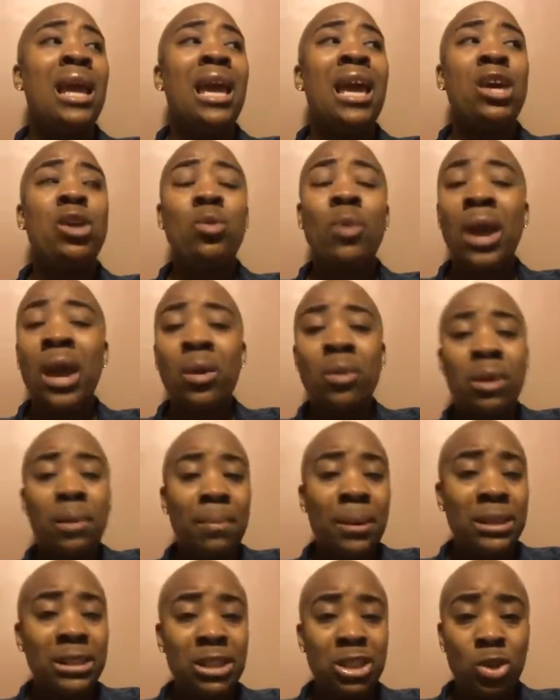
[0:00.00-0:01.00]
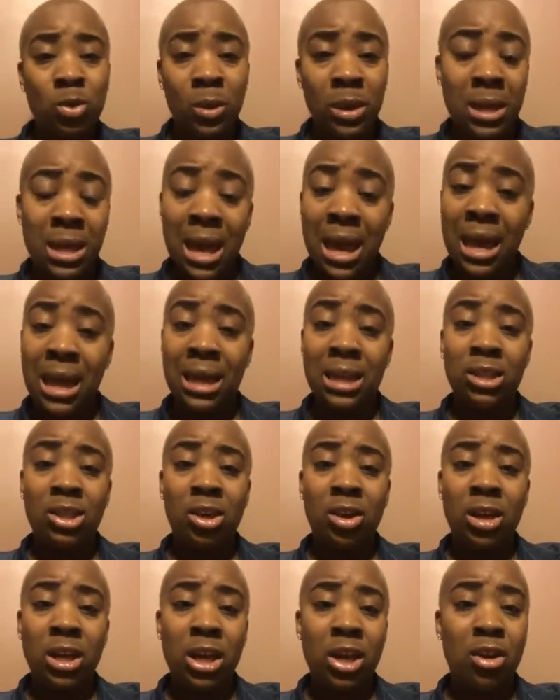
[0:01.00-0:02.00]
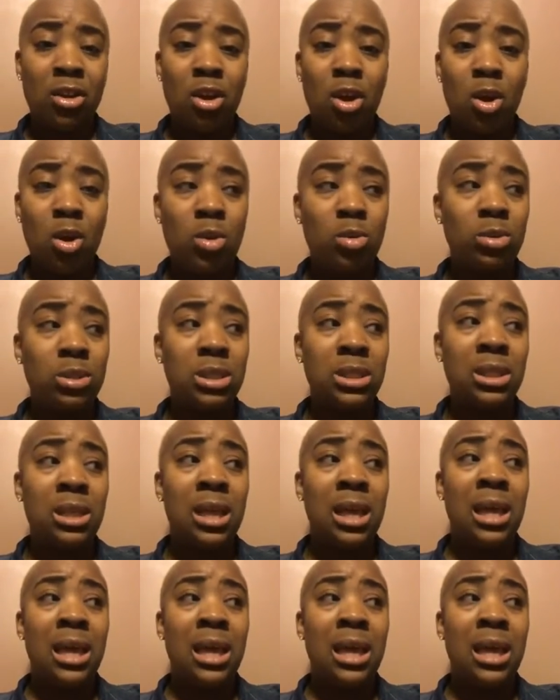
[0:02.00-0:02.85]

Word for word: and you hang with a bunch of 28 and 30 year olds